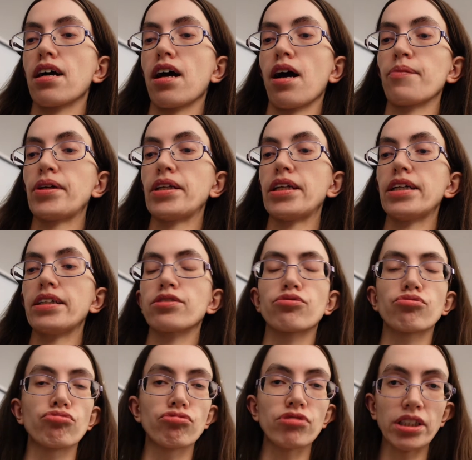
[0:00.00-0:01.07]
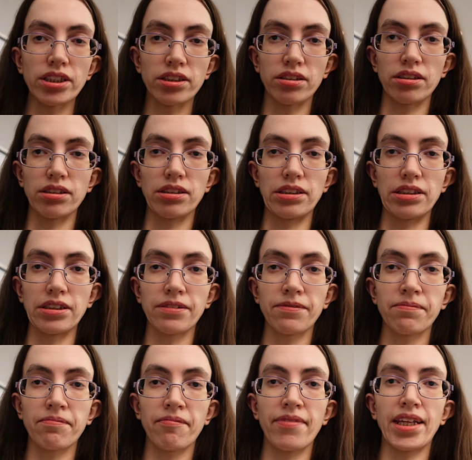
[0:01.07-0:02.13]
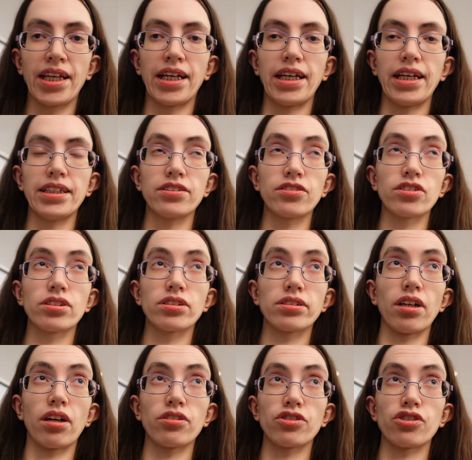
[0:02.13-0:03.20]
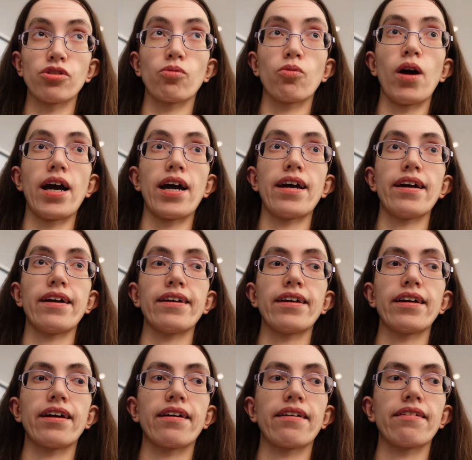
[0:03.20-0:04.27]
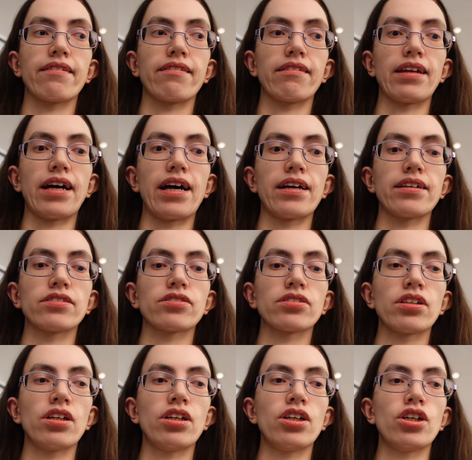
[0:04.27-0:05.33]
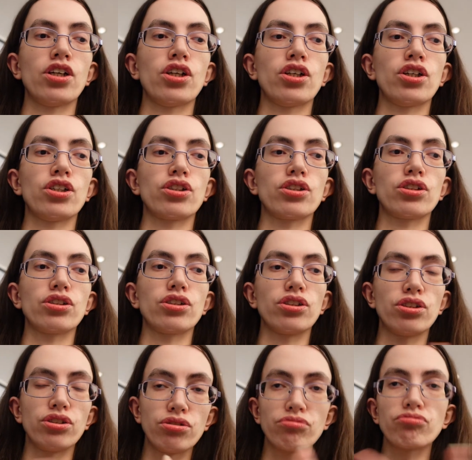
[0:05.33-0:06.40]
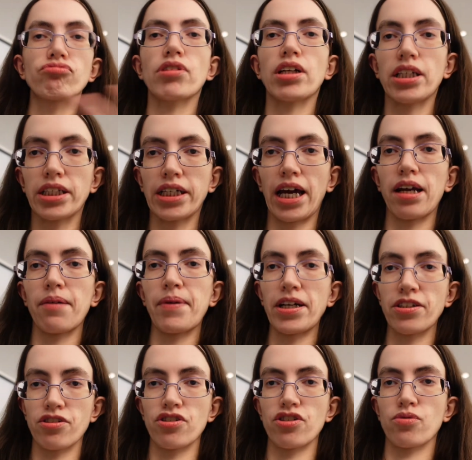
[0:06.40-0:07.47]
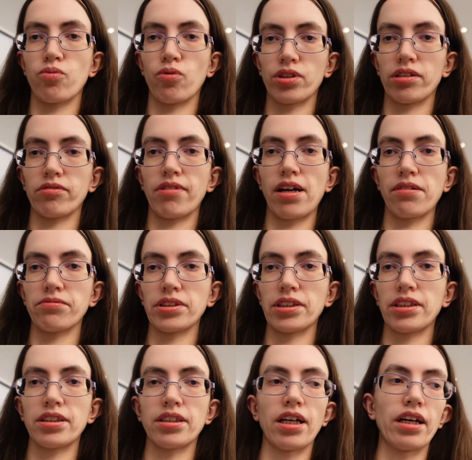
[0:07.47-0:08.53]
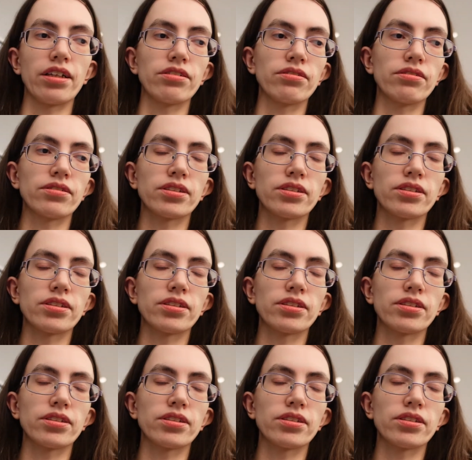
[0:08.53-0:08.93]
I mean, it's written in such a way that you really can imagine just walking around it and